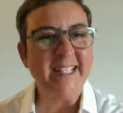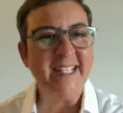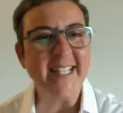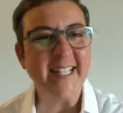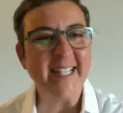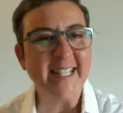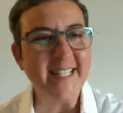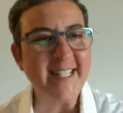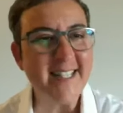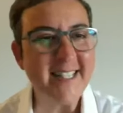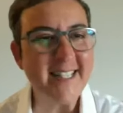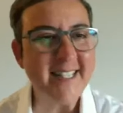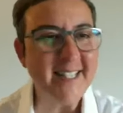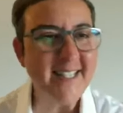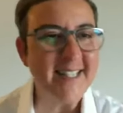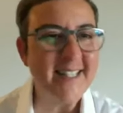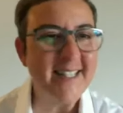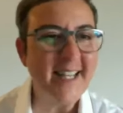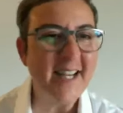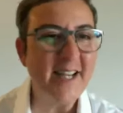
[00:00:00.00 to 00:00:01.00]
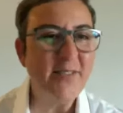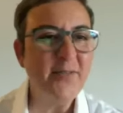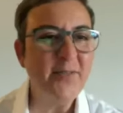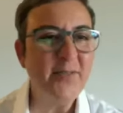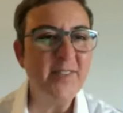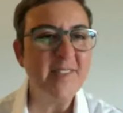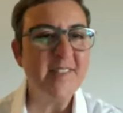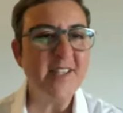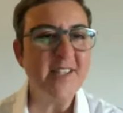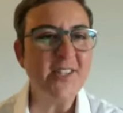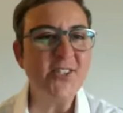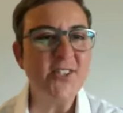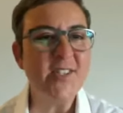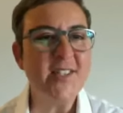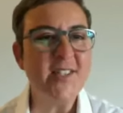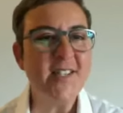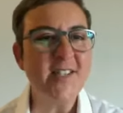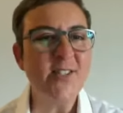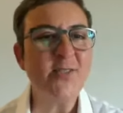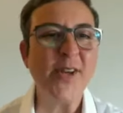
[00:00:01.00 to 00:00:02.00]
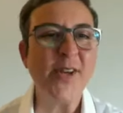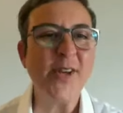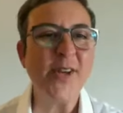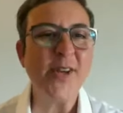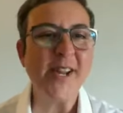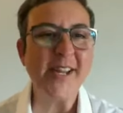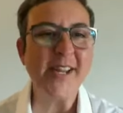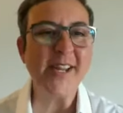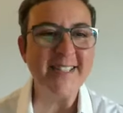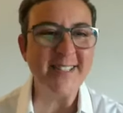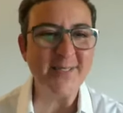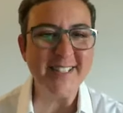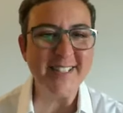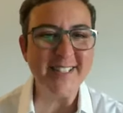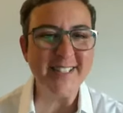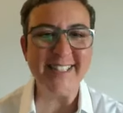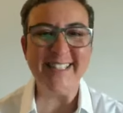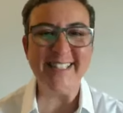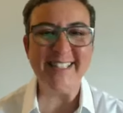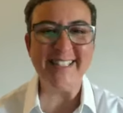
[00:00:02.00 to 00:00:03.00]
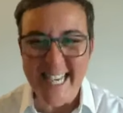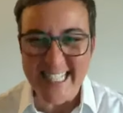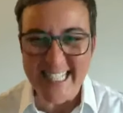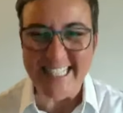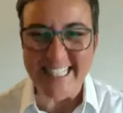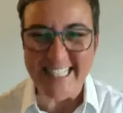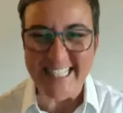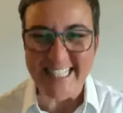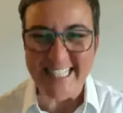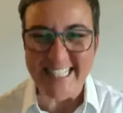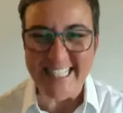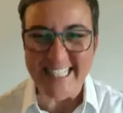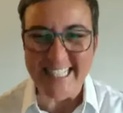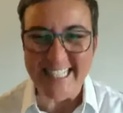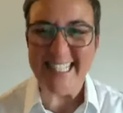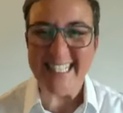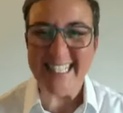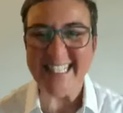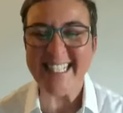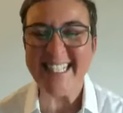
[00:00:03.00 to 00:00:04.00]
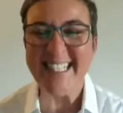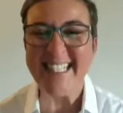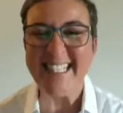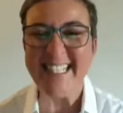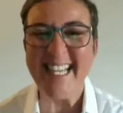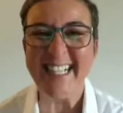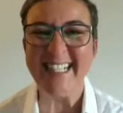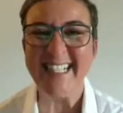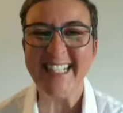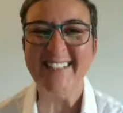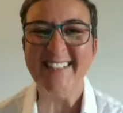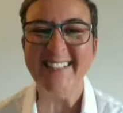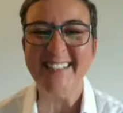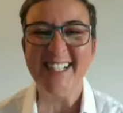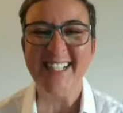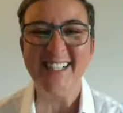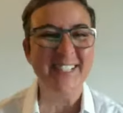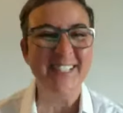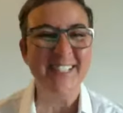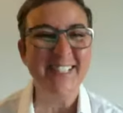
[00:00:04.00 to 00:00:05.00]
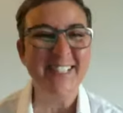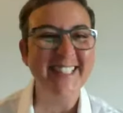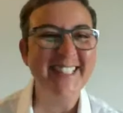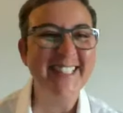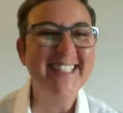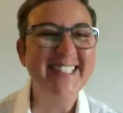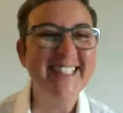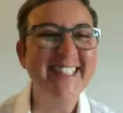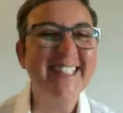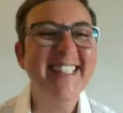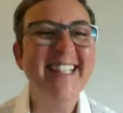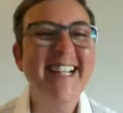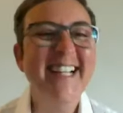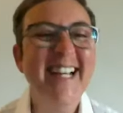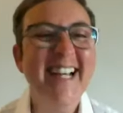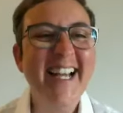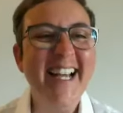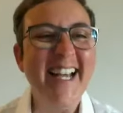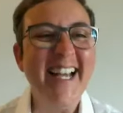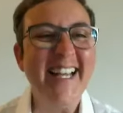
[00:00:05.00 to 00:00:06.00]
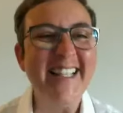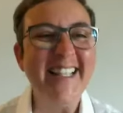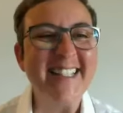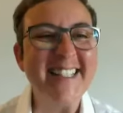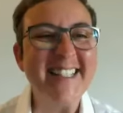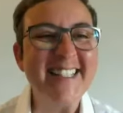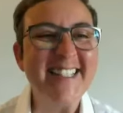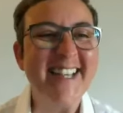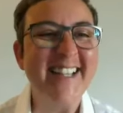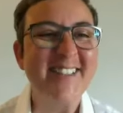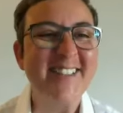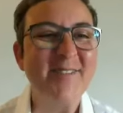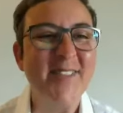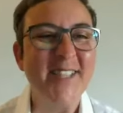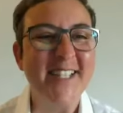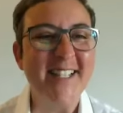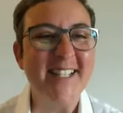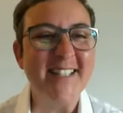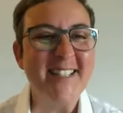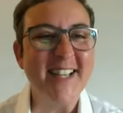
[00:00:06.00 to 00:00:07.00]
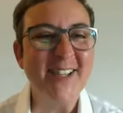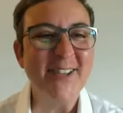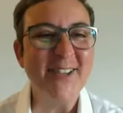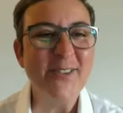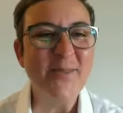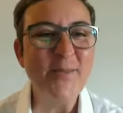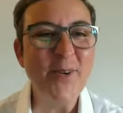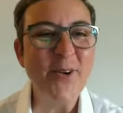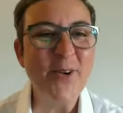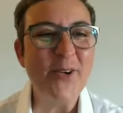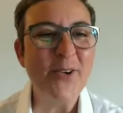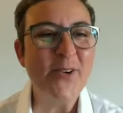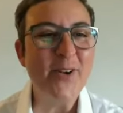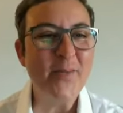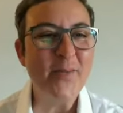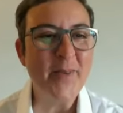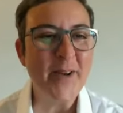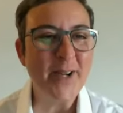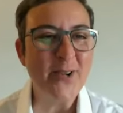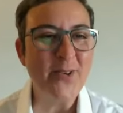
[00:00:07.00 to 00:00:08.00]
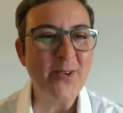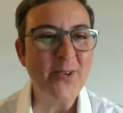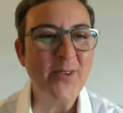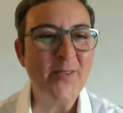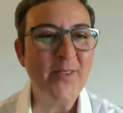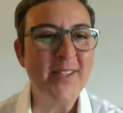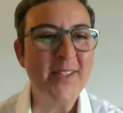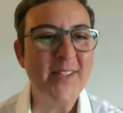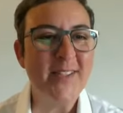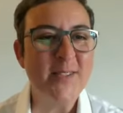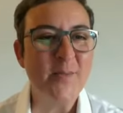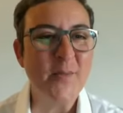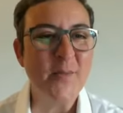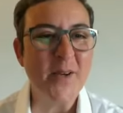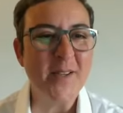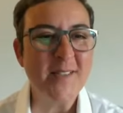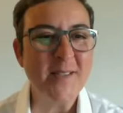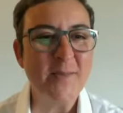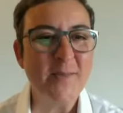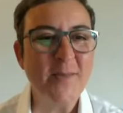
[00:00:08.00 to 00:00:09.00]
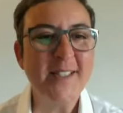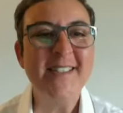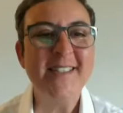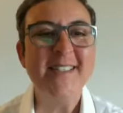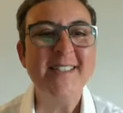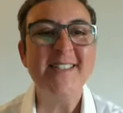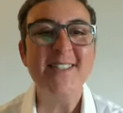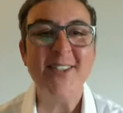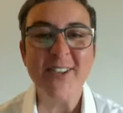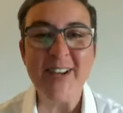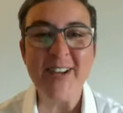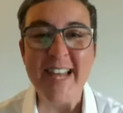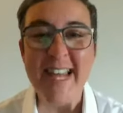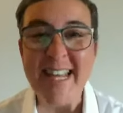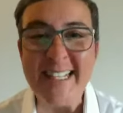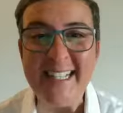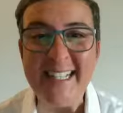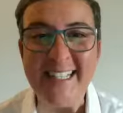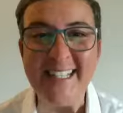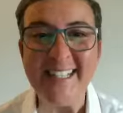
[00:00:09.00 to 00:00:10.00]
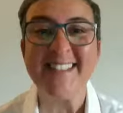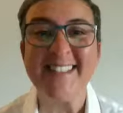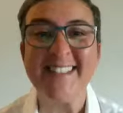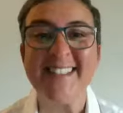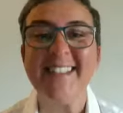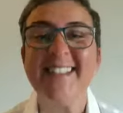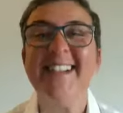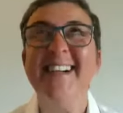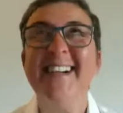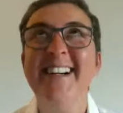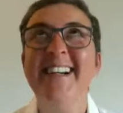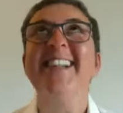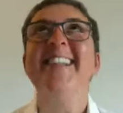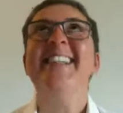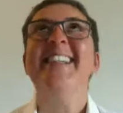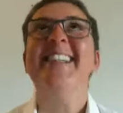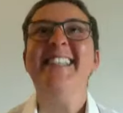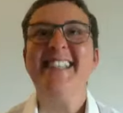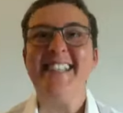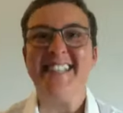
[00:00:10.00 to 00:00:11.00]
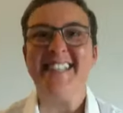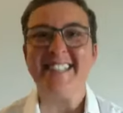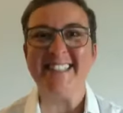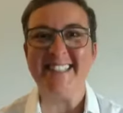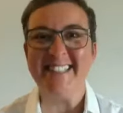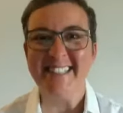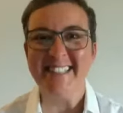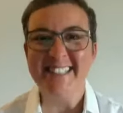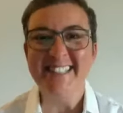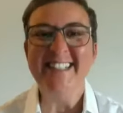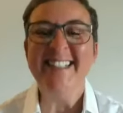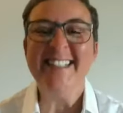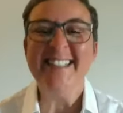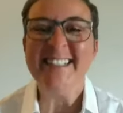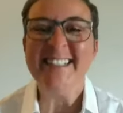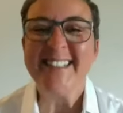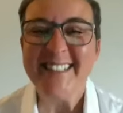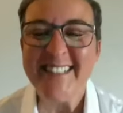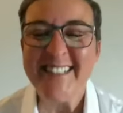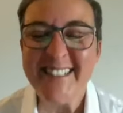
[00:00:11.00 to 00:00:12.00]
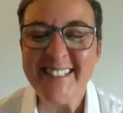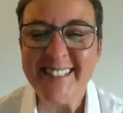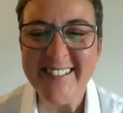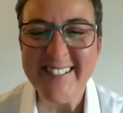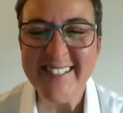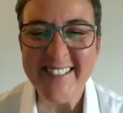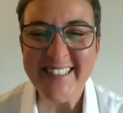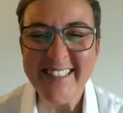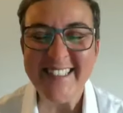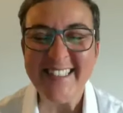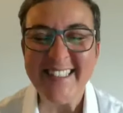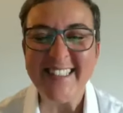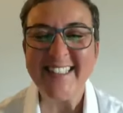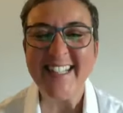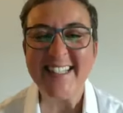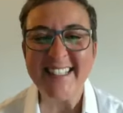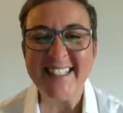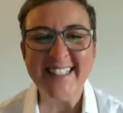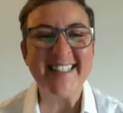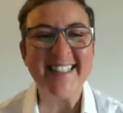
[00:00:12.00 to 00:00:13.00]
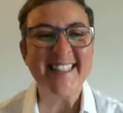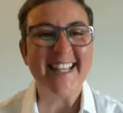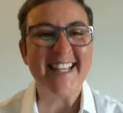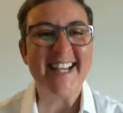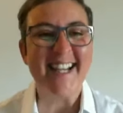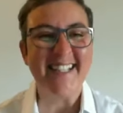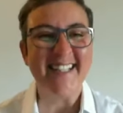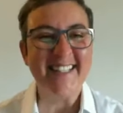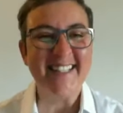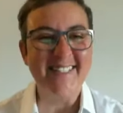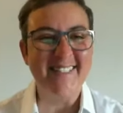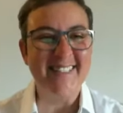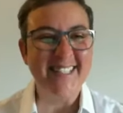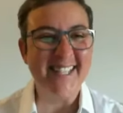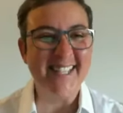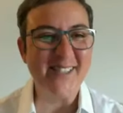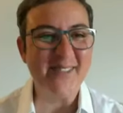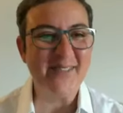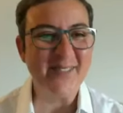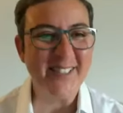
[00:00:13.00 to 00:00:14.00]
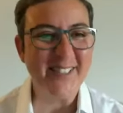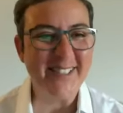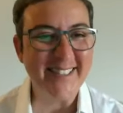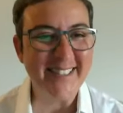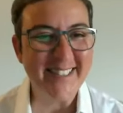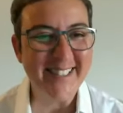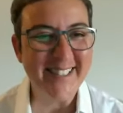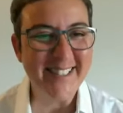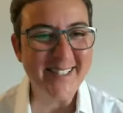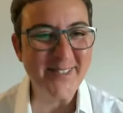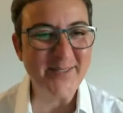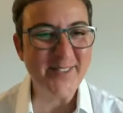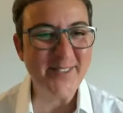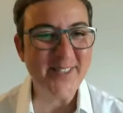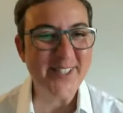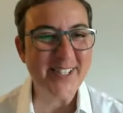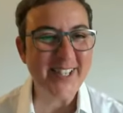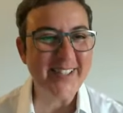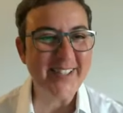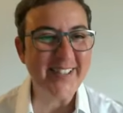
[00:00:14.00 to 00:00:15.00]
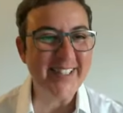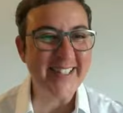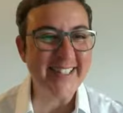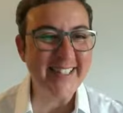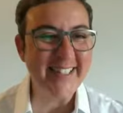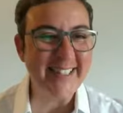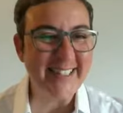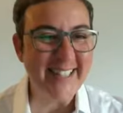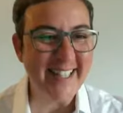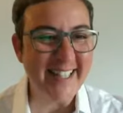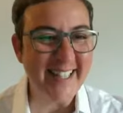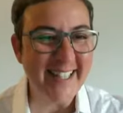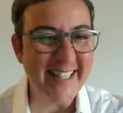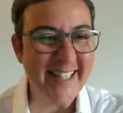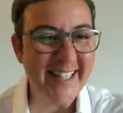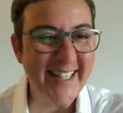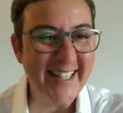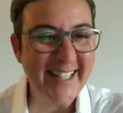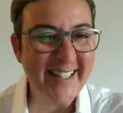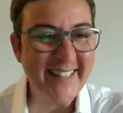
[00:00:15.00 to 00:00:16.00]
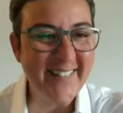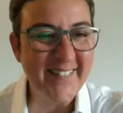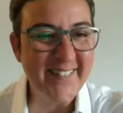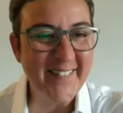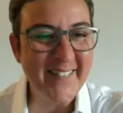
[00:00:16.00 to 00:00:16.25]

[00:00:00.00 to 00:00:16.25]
Diana says, I feel such a sense of creativity. Yes, that's exactly what I feel. And excitement as I learn more about all of this. The possibilities are endless. Ah, oh, yes. So th that's exactly what I feel. Thank you for sharing, Diana.